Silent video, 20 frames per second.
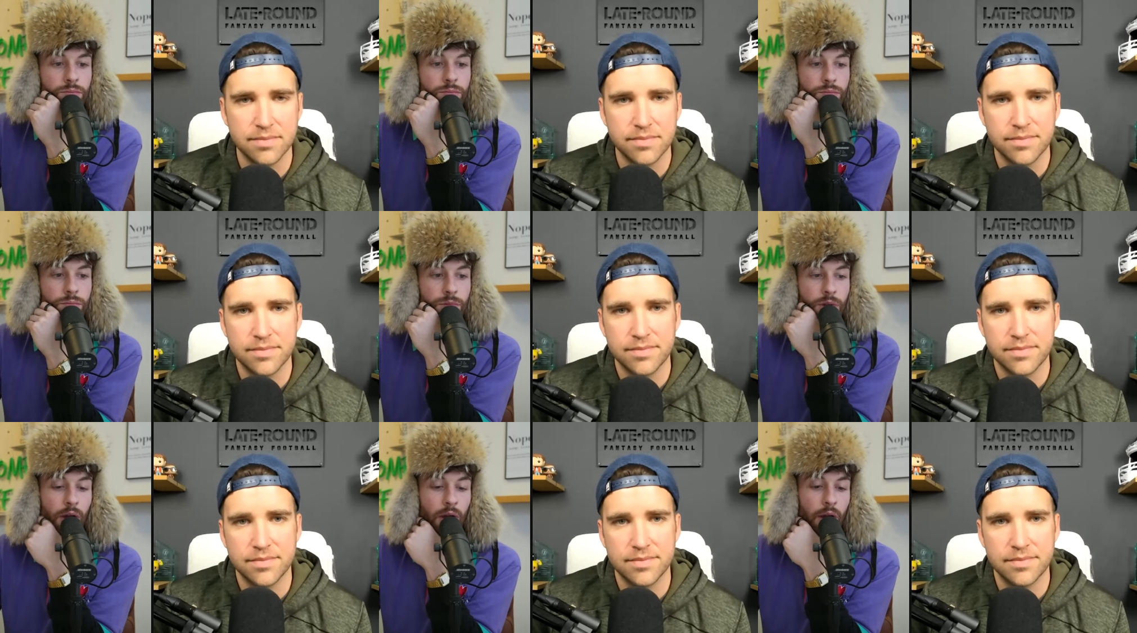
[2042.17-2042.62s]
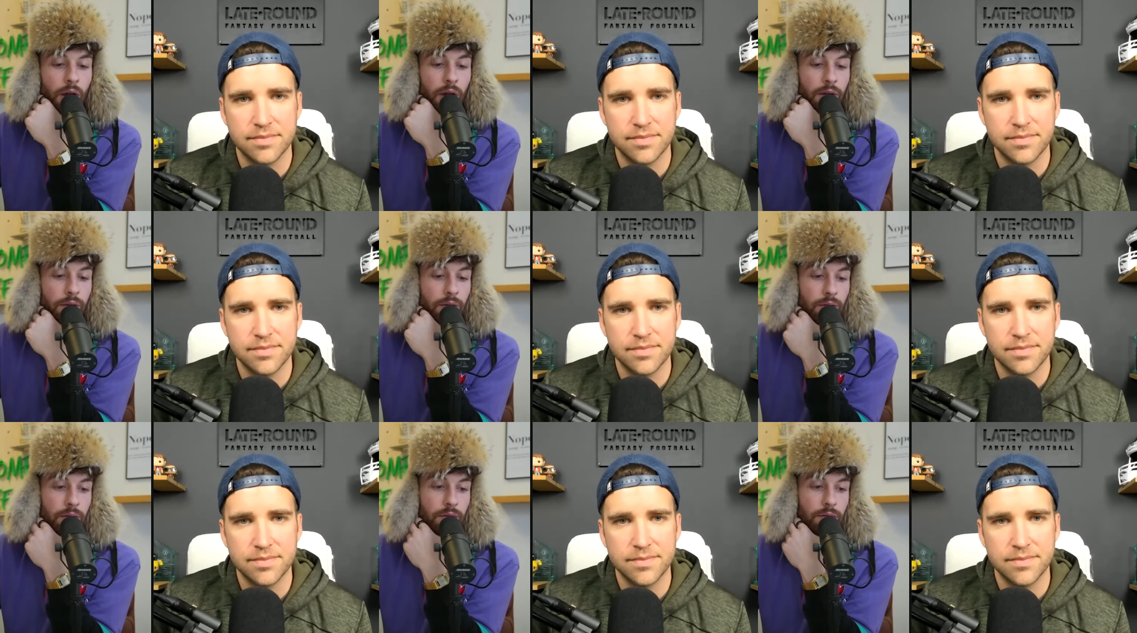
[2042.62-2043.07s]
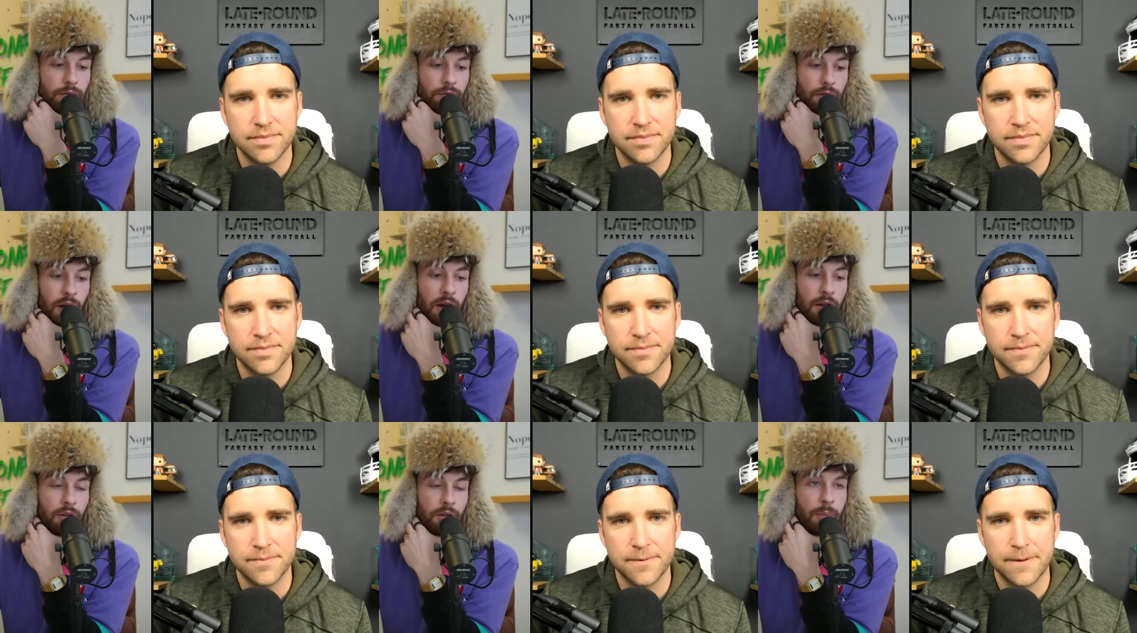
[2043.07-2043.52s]
Speaker 1: All right.
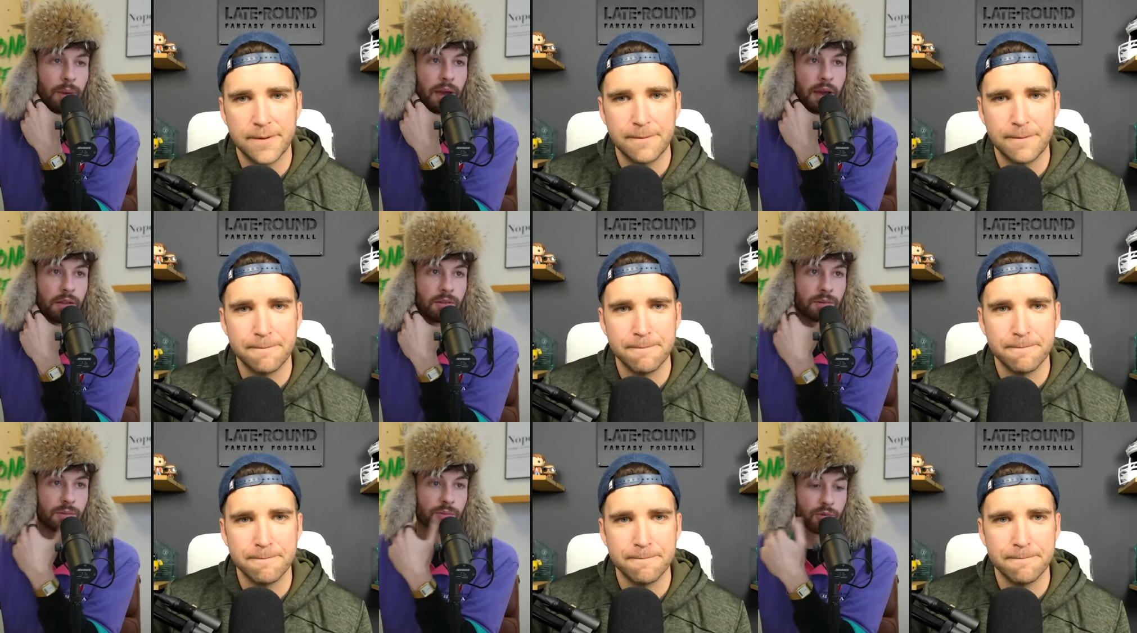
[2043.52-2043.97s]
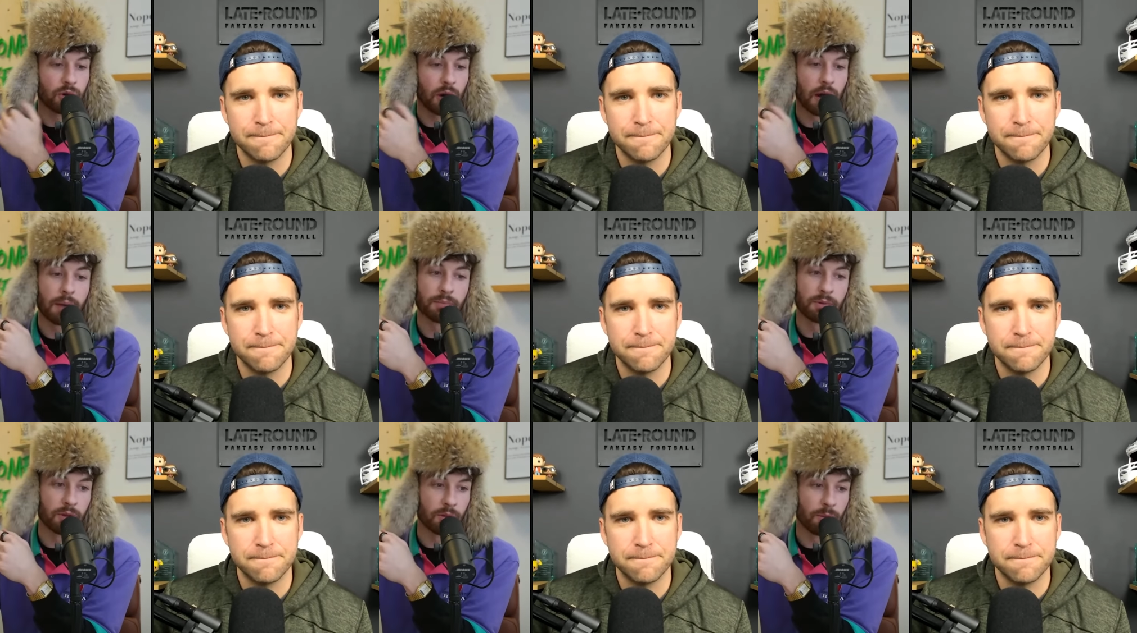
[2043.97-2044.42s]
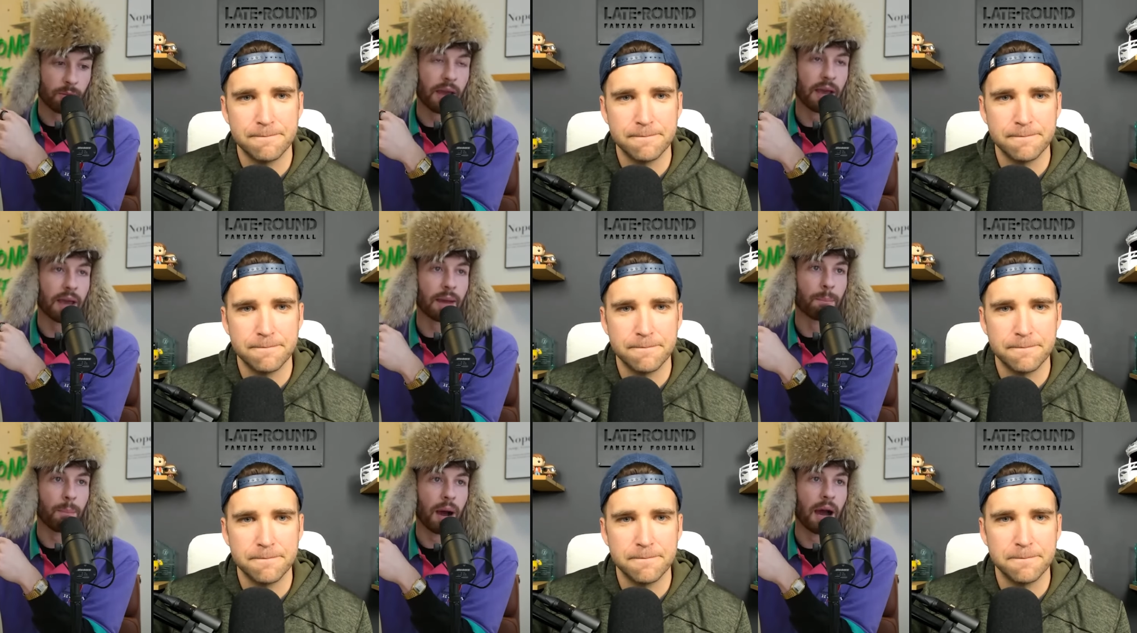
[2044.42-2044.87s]
Follow the man, subscribe to the man,
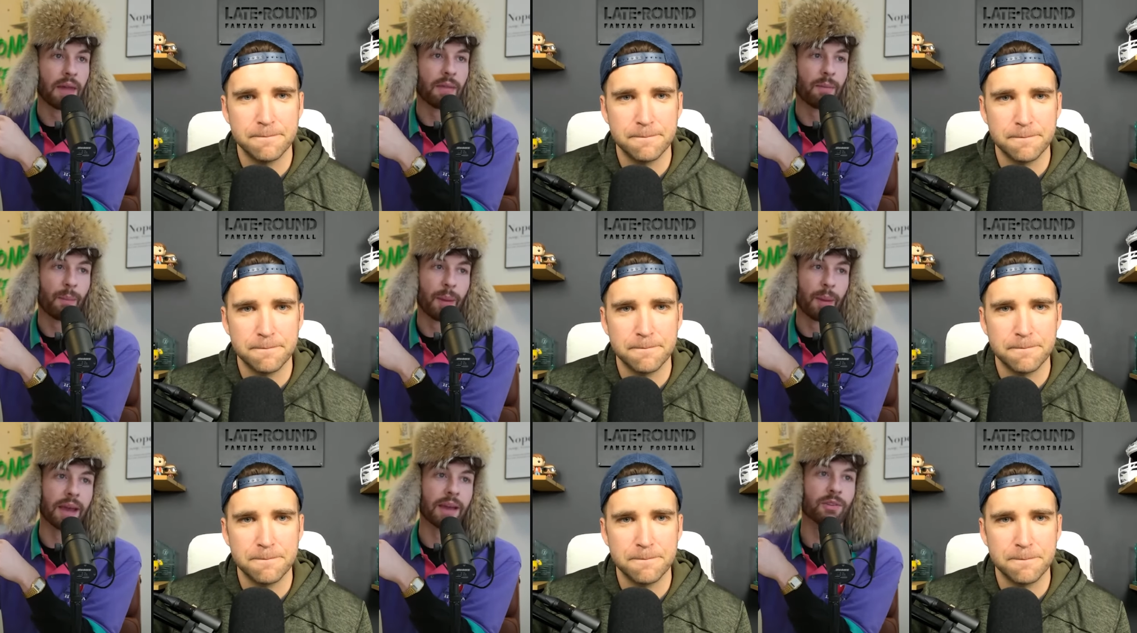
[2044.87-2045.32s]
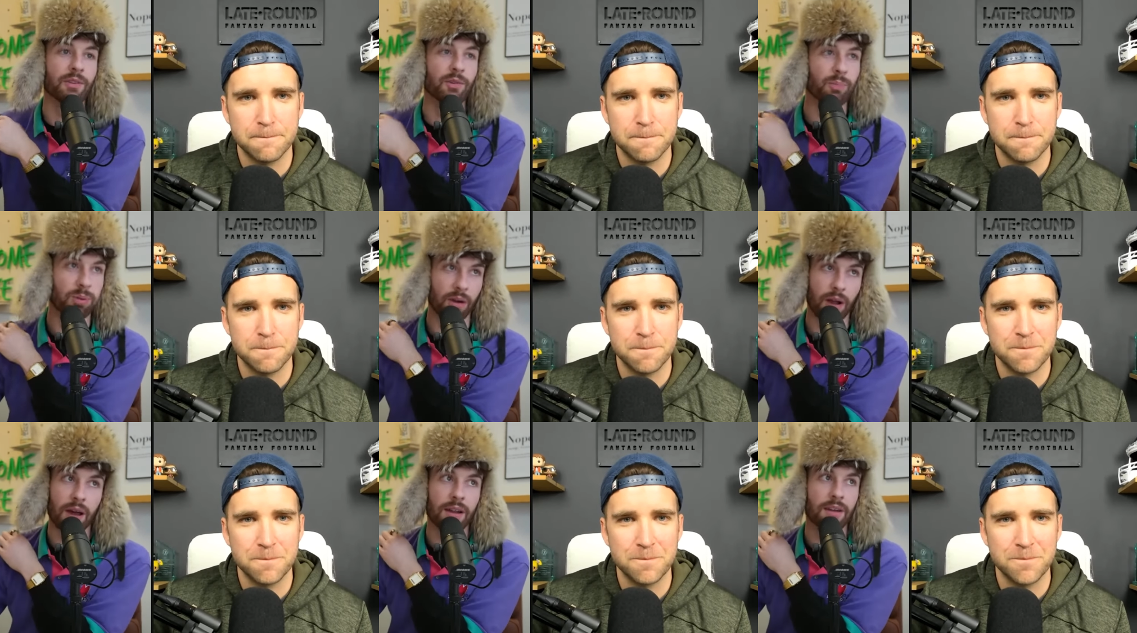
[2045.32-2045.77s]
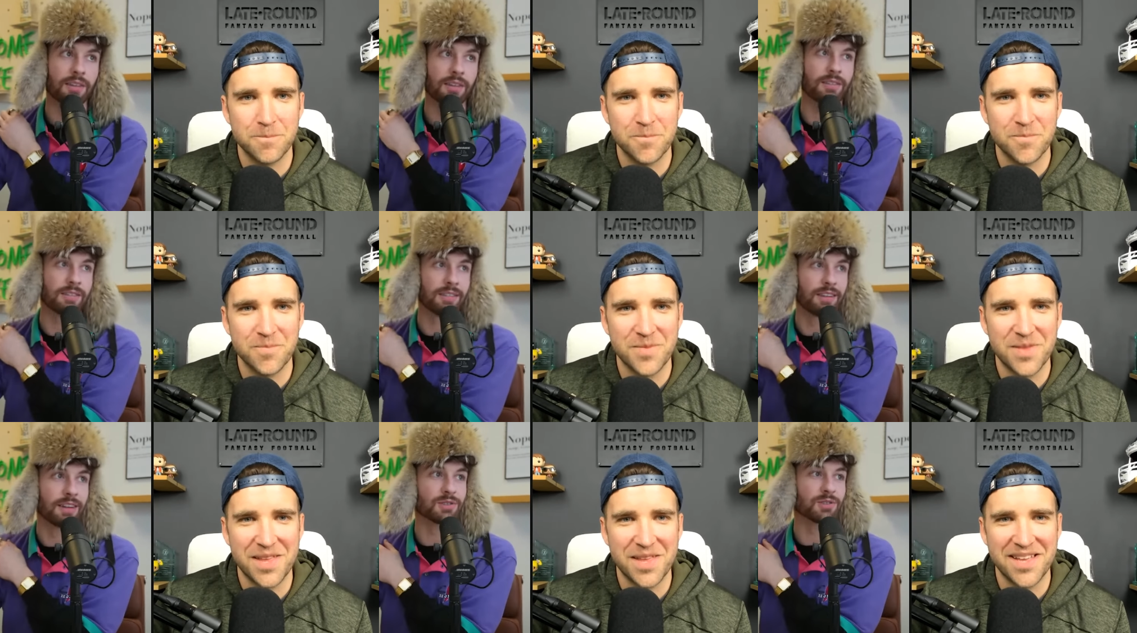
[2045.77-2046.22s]
buy the man's products.
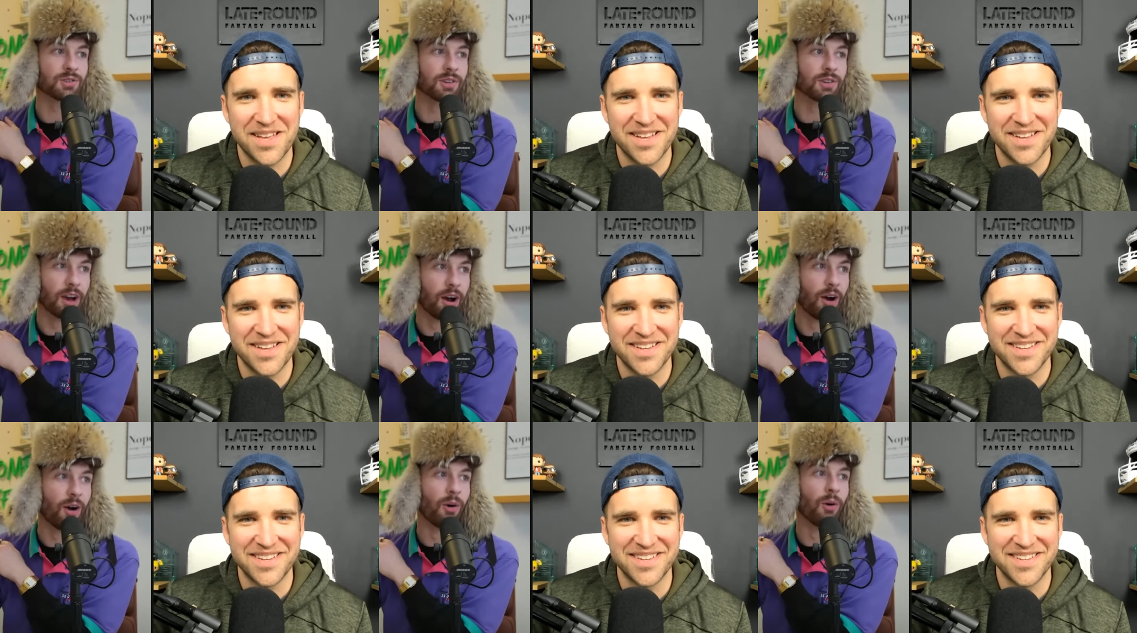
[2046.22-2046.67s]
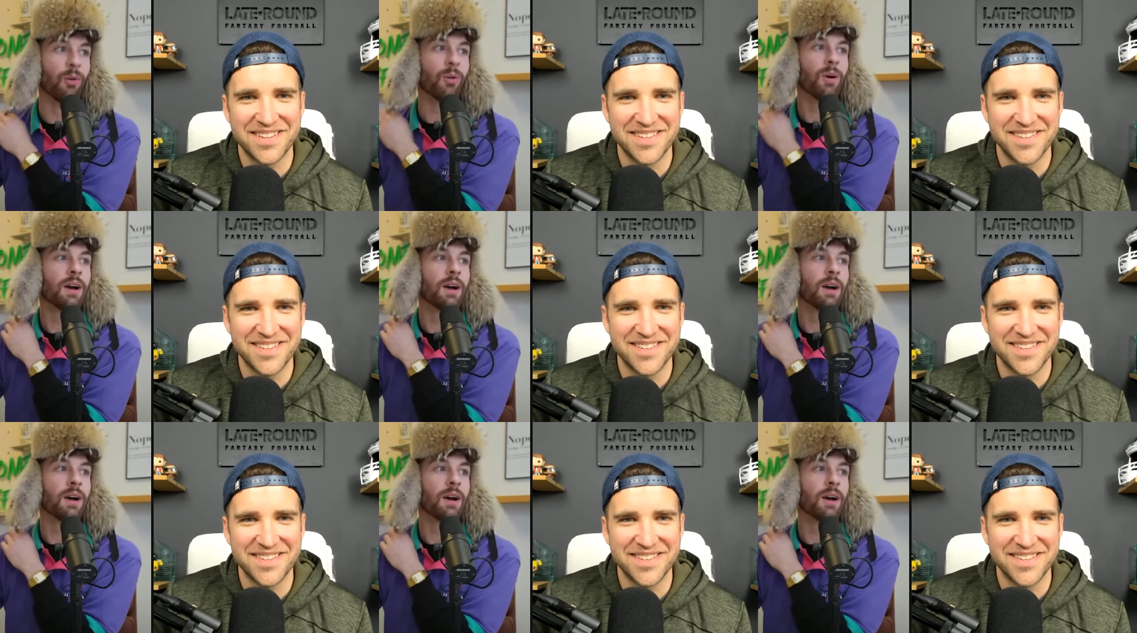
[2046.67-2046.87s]
Let's go.